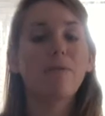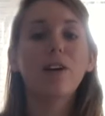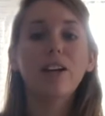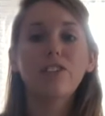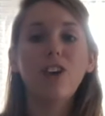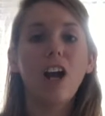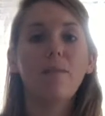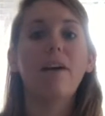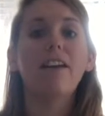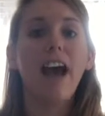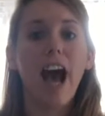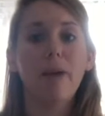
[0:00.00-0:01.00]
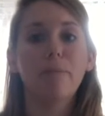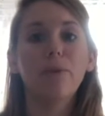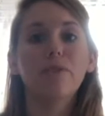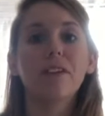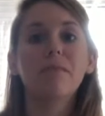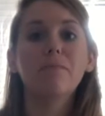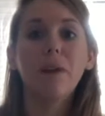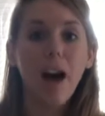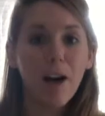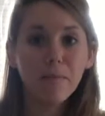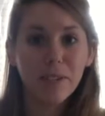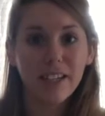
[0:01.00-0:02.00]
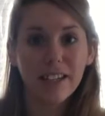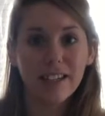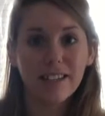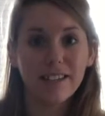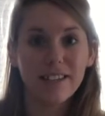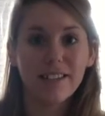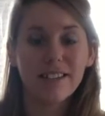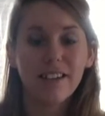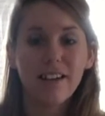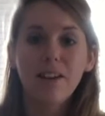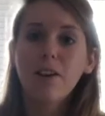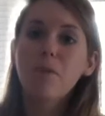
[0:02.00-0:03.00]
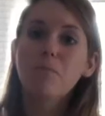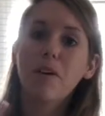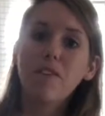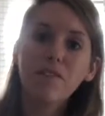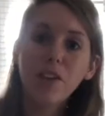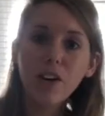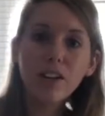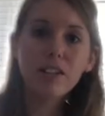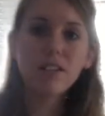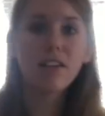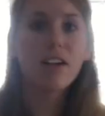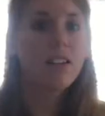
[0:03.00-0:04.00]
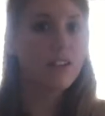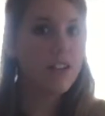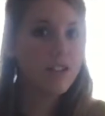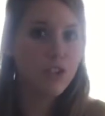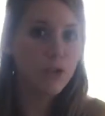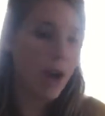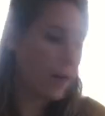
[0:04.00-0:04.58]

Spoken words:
We're going to talk about apples and pumpkins. But first, let's do our